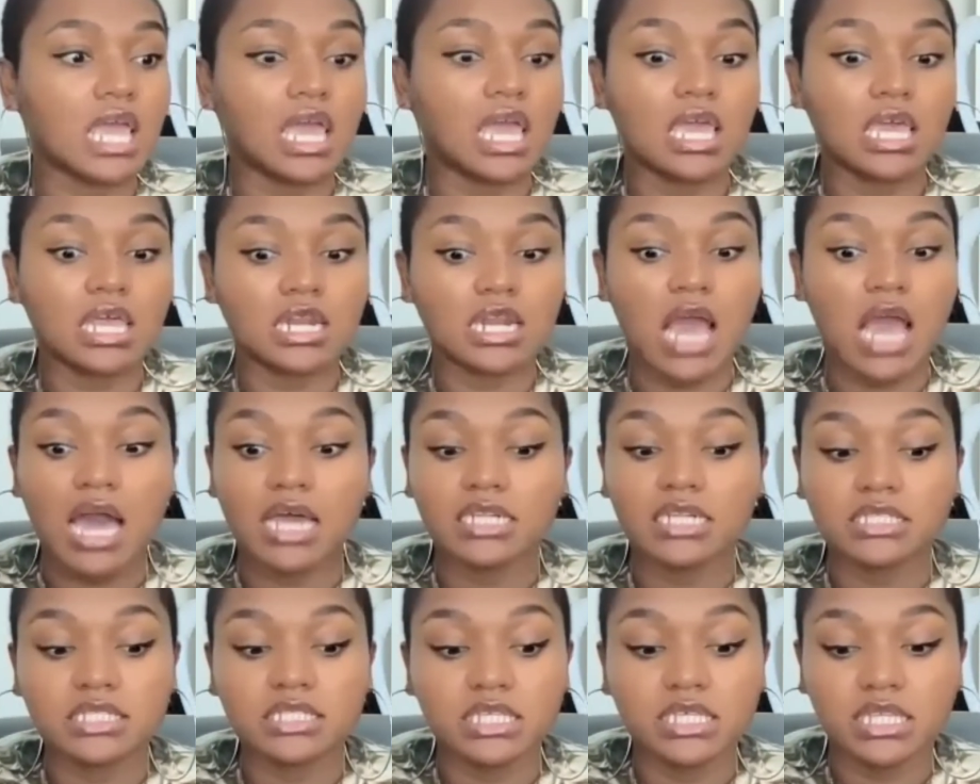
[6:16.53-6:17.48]
And
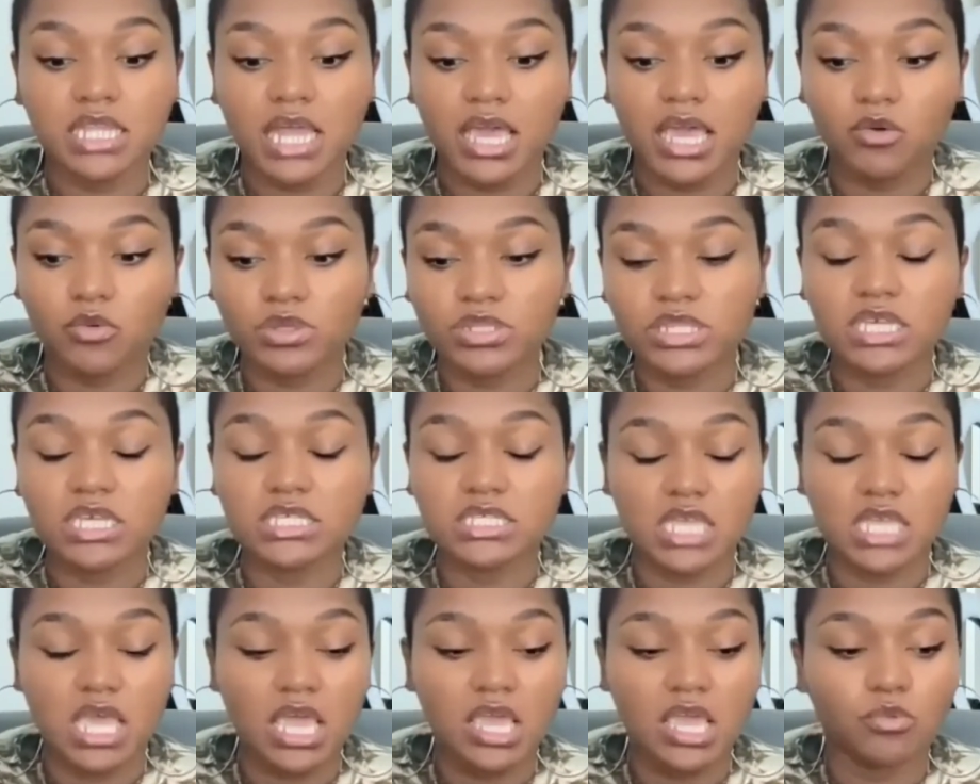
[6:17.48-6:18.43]
honestly, like what they
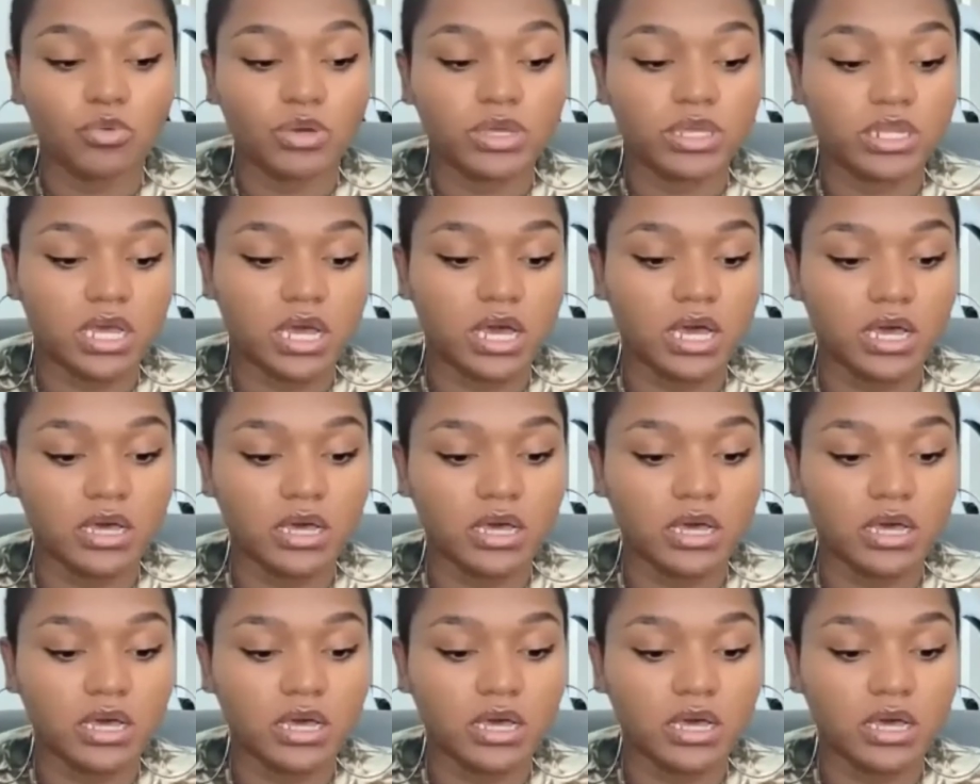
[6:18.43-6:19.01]
say when